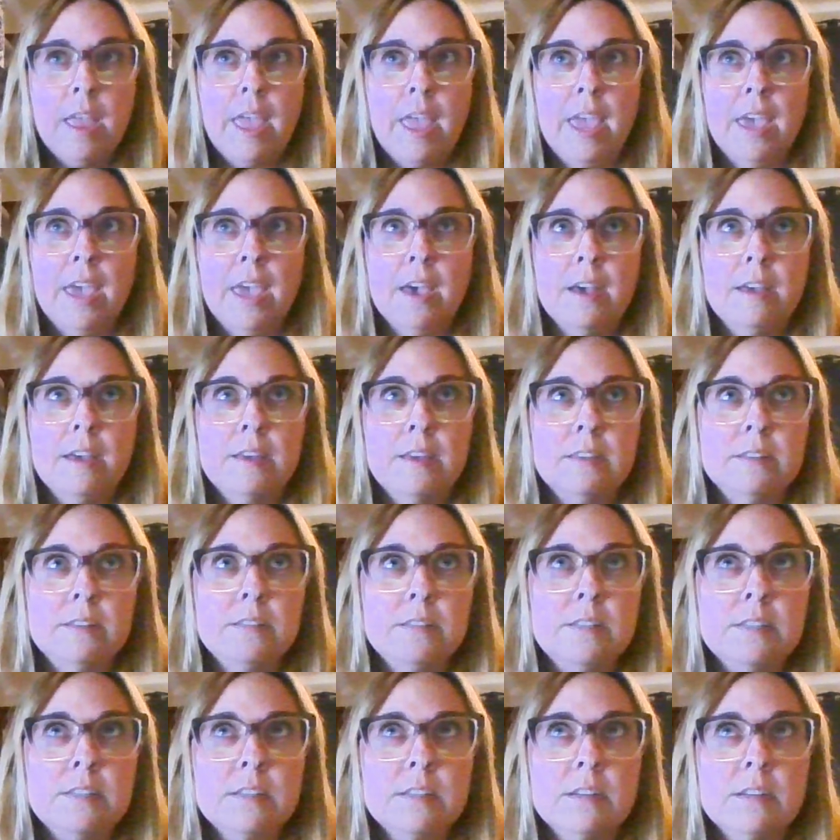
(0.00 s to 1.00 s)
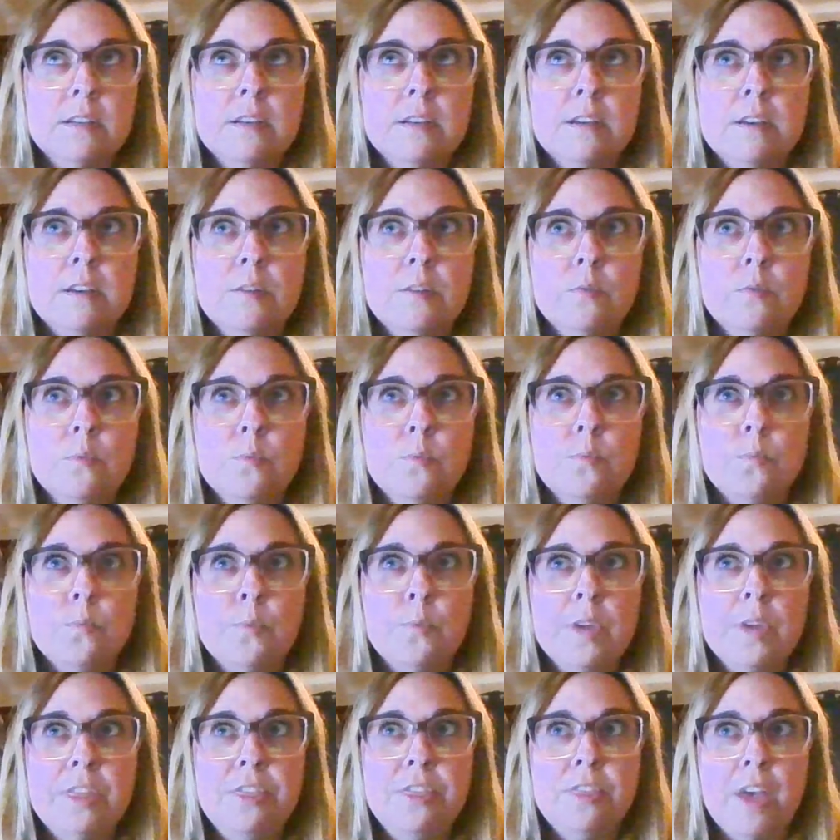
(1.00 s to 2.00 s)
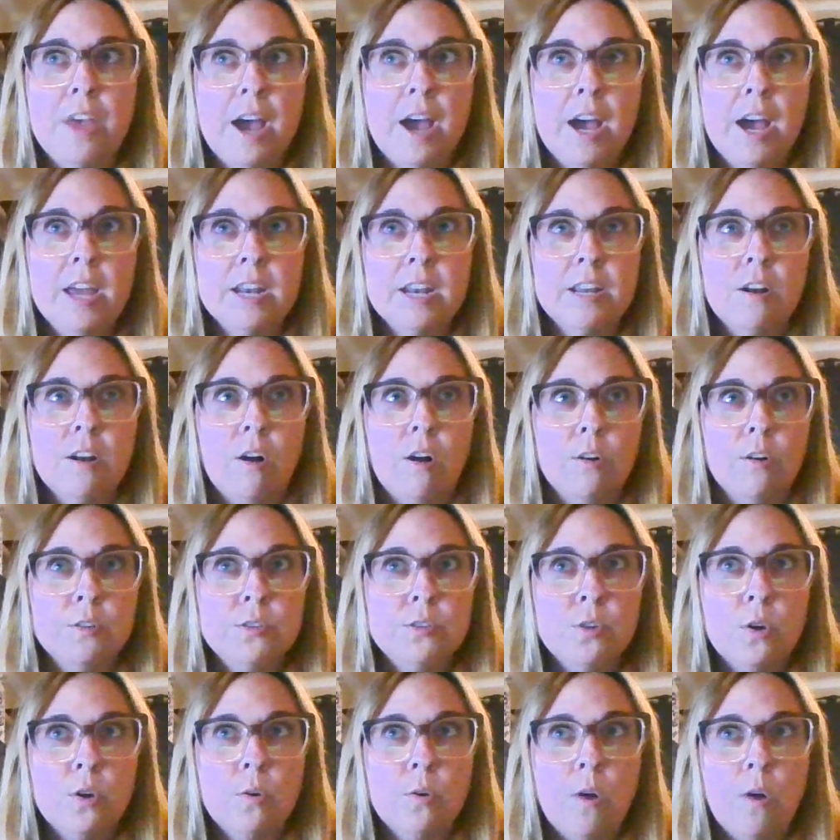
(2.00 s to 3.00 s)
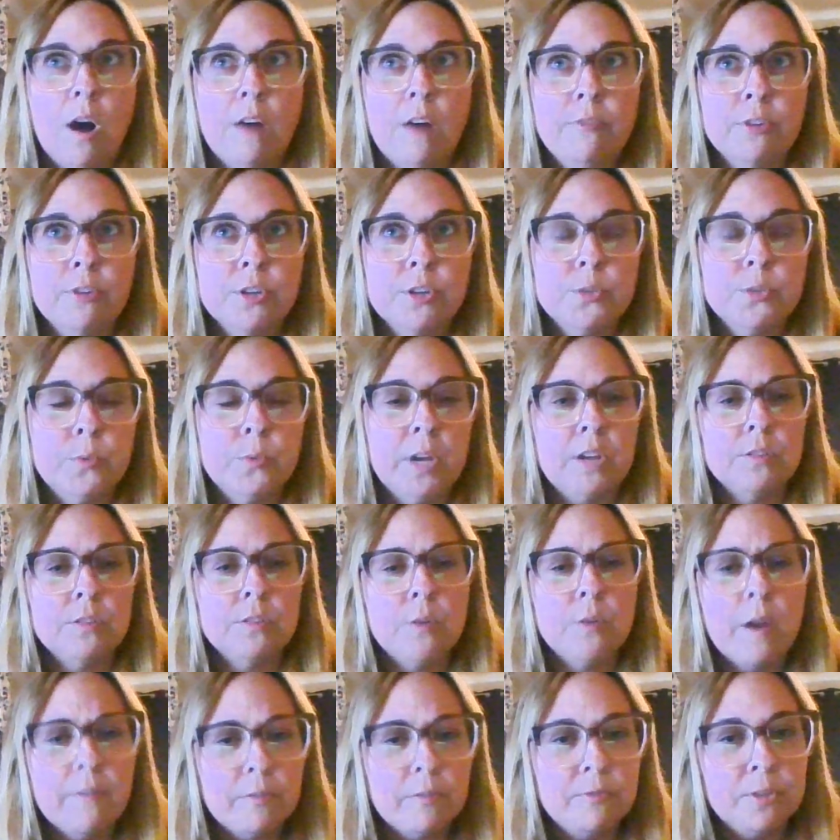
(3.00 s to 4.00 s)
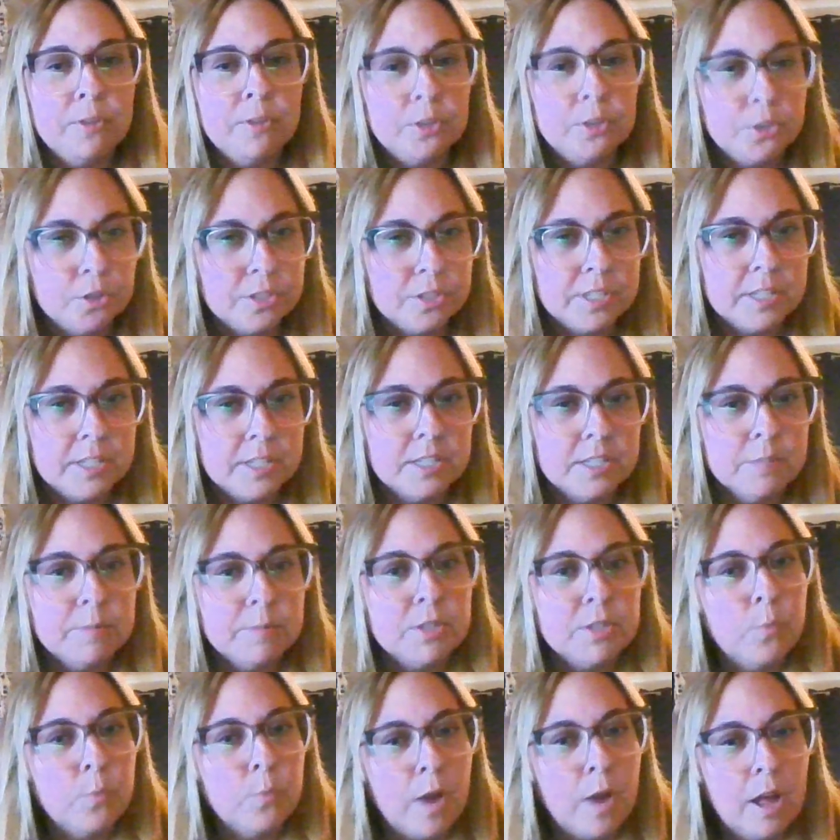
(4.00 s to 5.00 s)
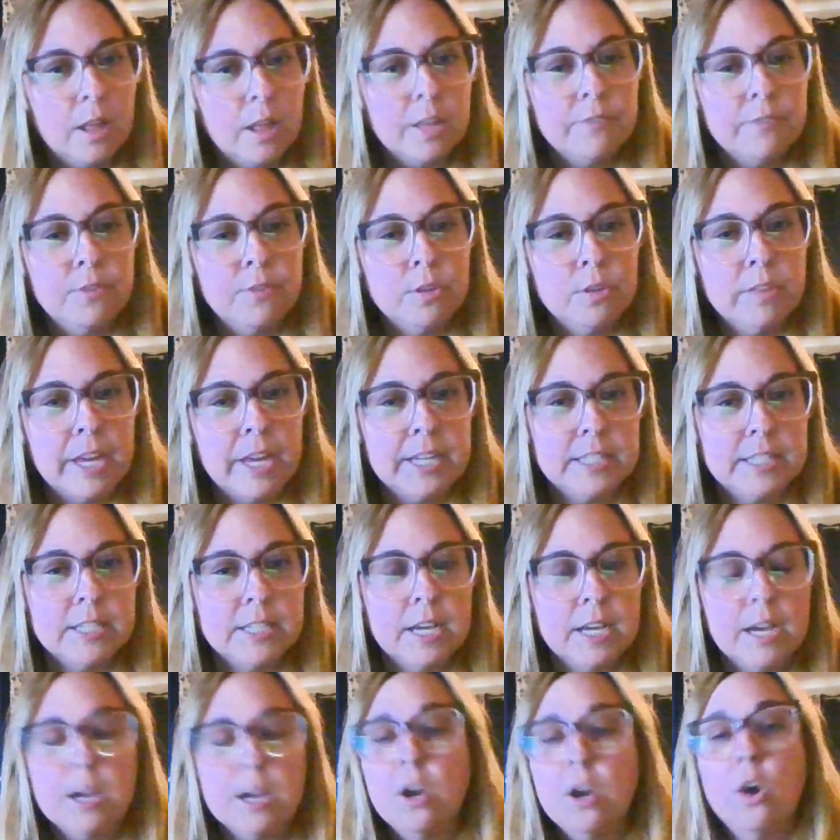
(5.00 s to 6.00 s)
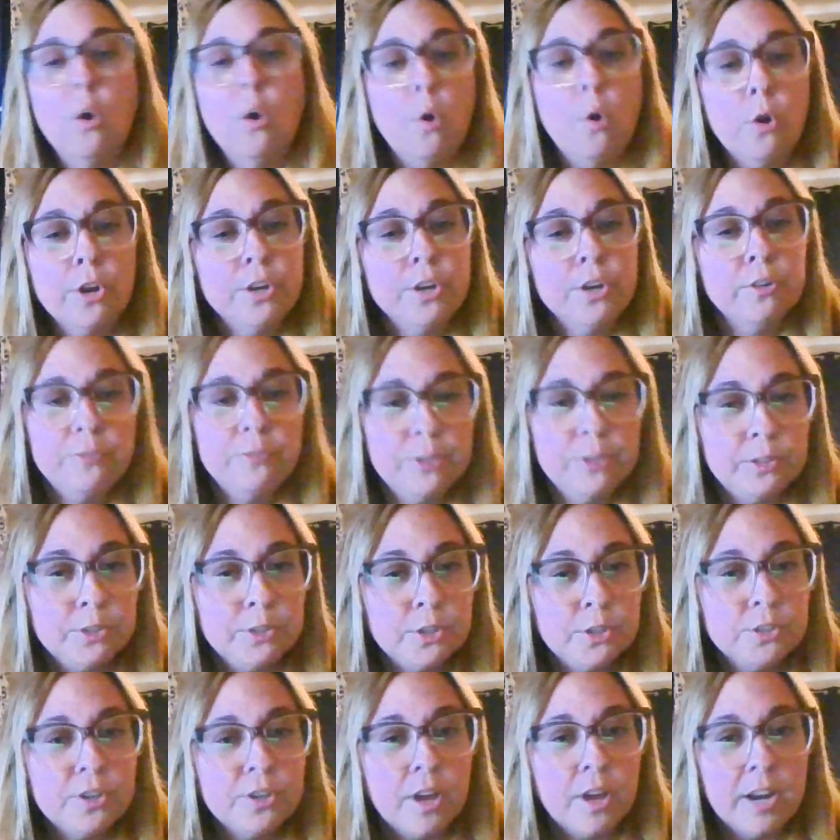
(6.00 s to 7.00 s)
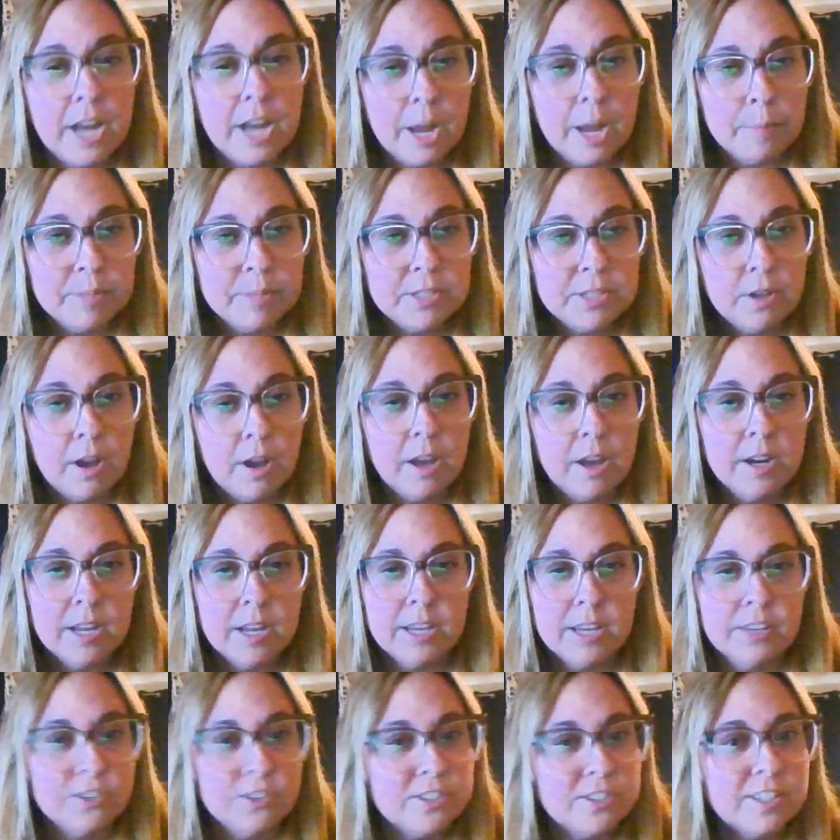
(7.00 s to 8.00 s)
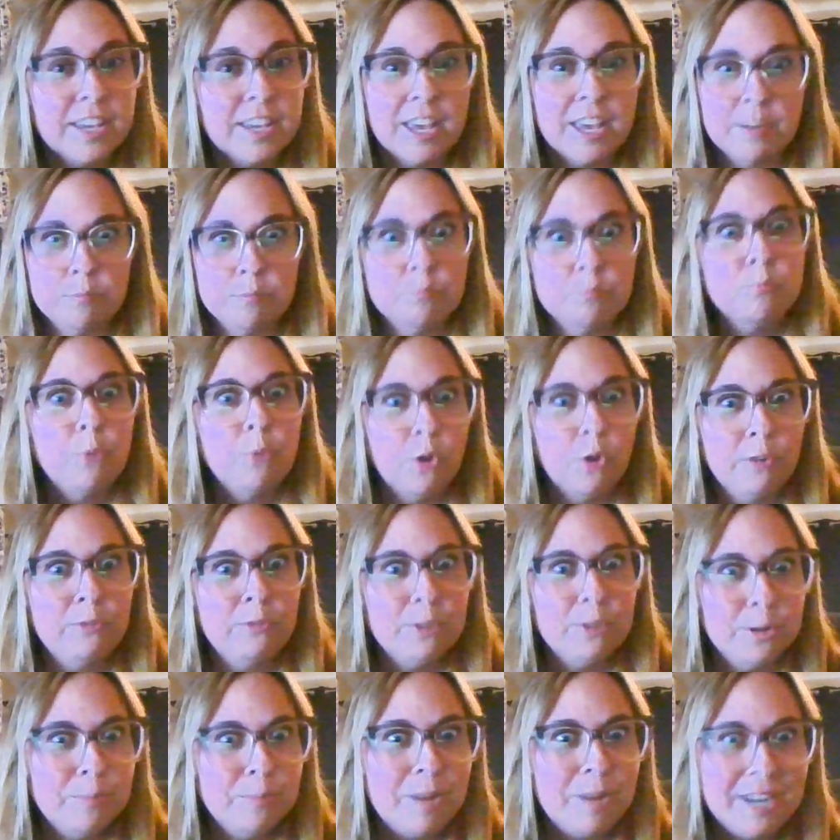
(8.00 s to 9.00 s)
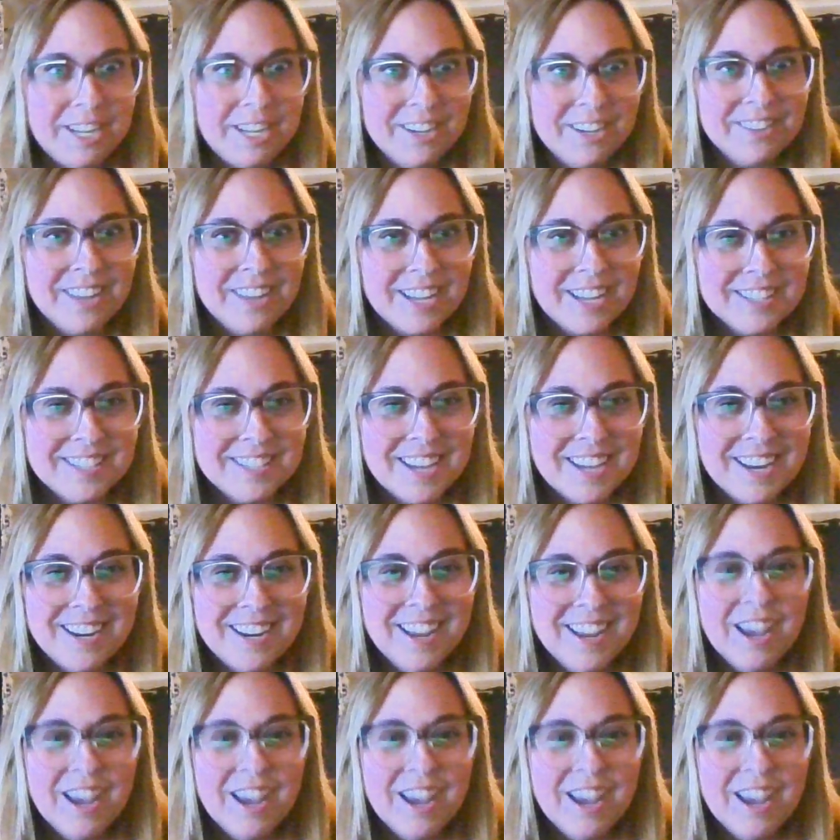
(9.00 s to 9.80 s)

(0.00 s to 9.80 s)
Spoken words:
And with that, it also offers, we also have a filter system as well. If you'd like to order your filters on Amazon and just get more for your money on that side,